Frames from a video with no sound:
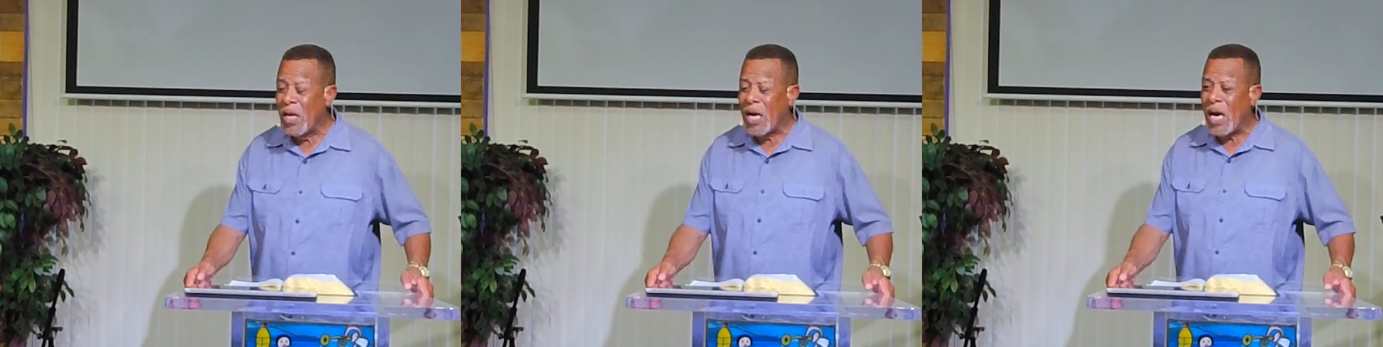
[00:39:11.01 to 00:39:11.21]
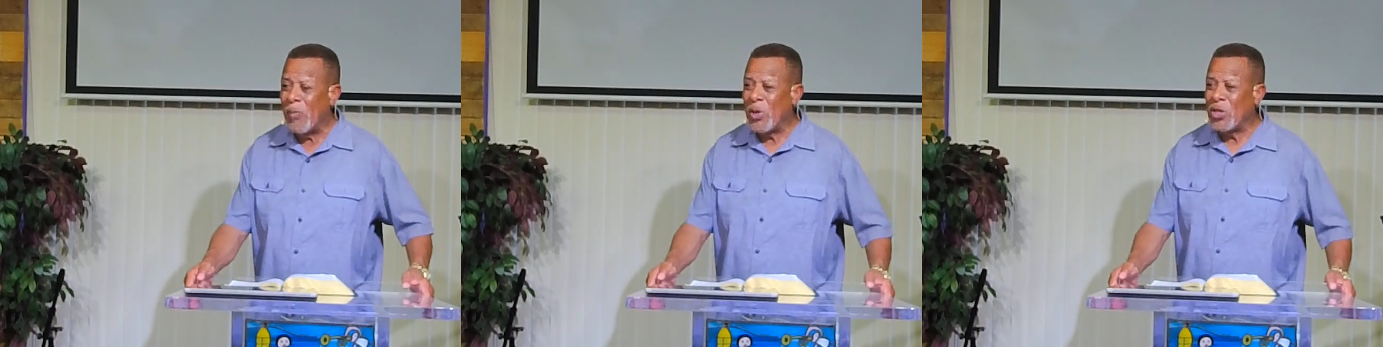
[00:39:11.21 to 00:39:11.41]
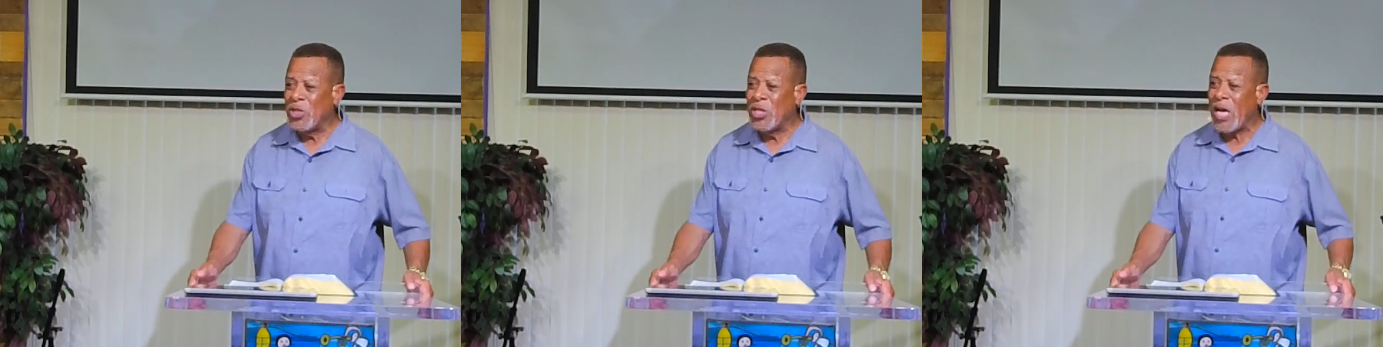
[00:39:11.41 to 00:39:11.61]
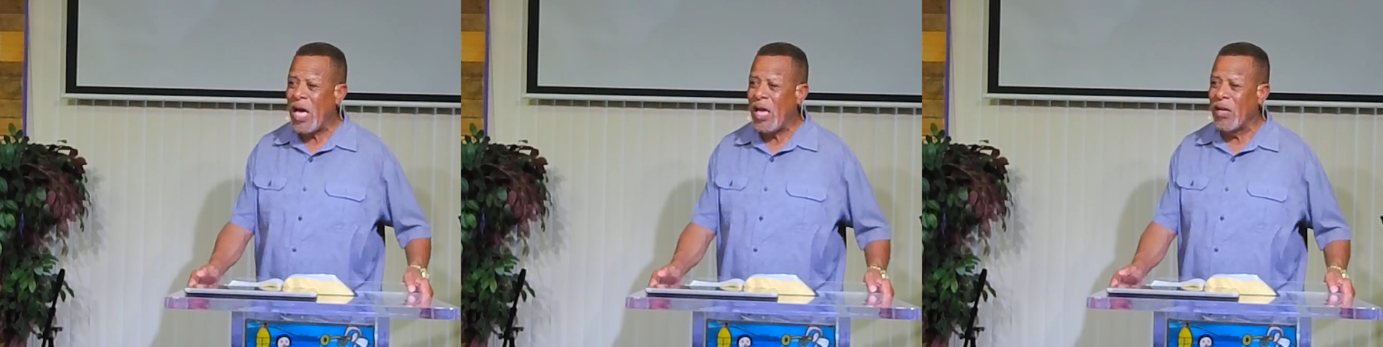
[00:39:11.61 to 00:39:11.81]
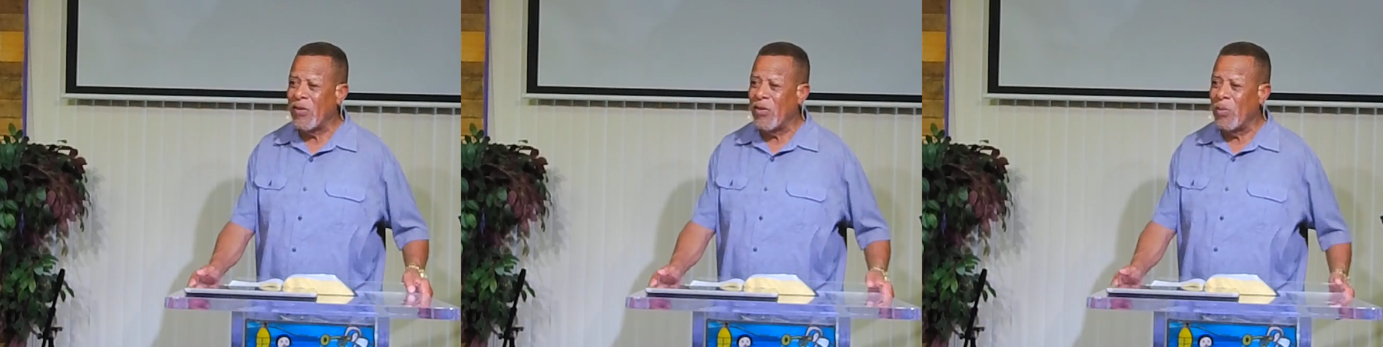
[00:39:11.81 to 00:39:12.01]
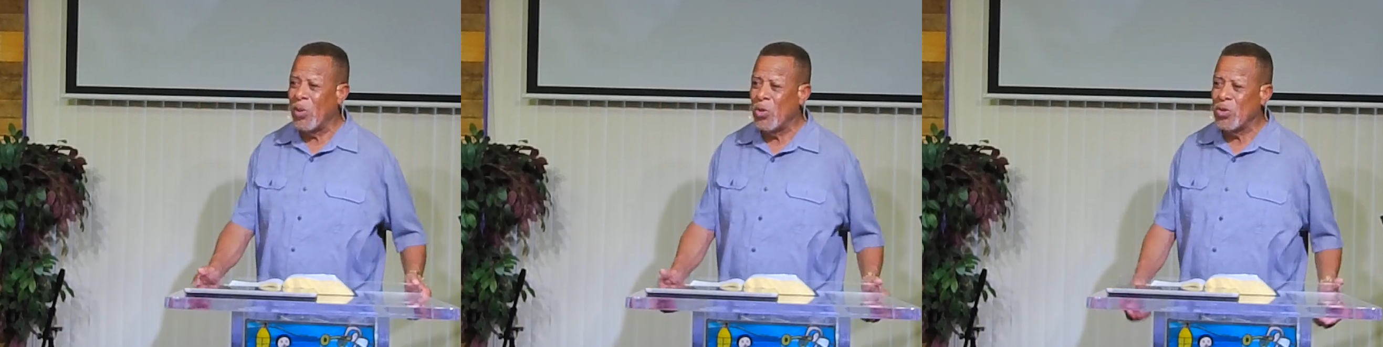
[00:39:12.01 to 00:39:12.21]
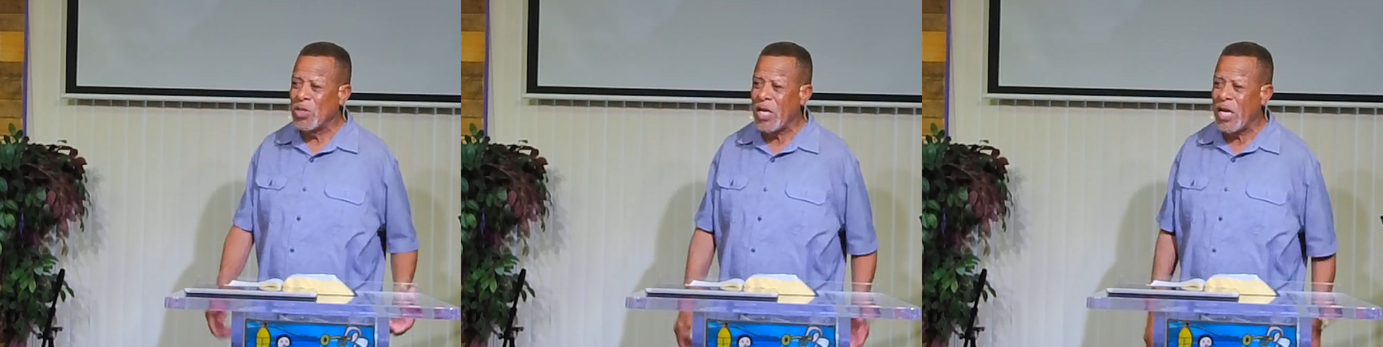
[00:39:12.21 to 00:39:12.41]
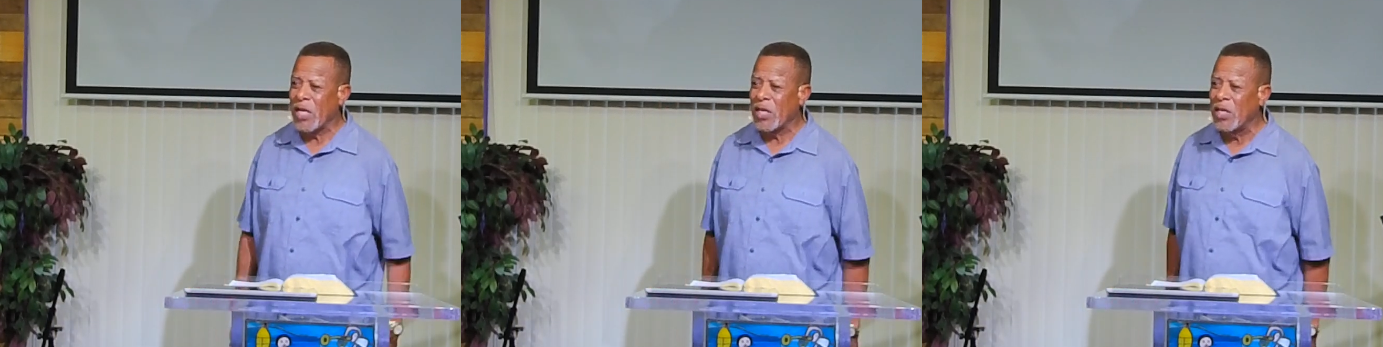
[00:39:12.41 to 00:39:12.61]
I'm a child of the Most
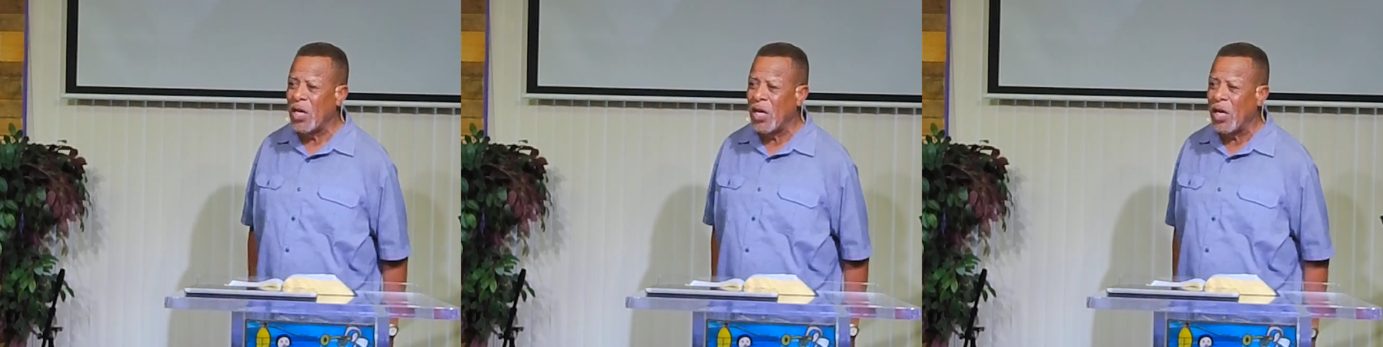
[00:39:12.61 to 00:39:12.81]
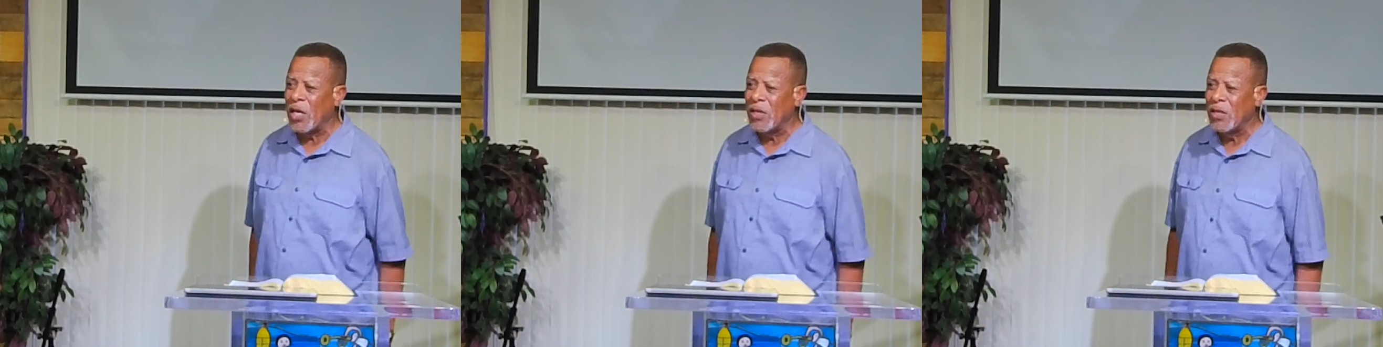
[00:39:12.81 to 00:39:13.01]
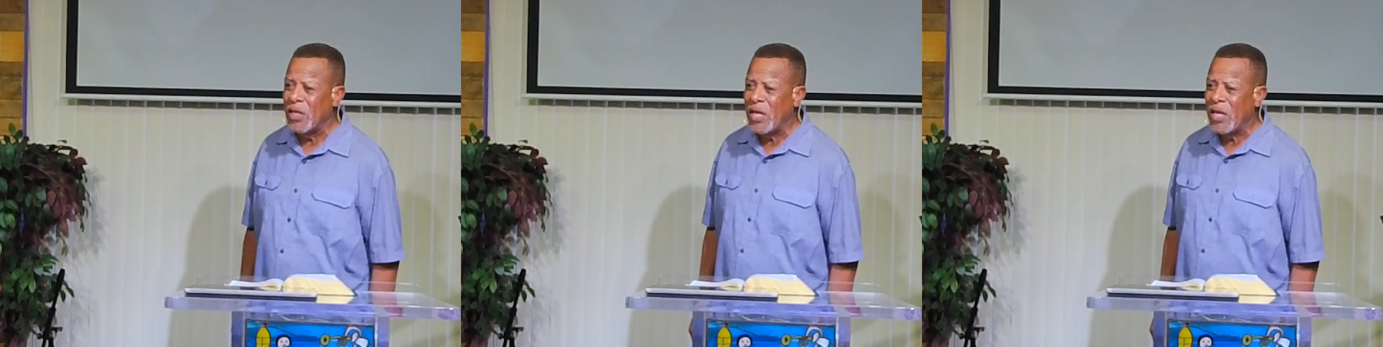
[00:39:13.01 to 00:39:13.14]
High God,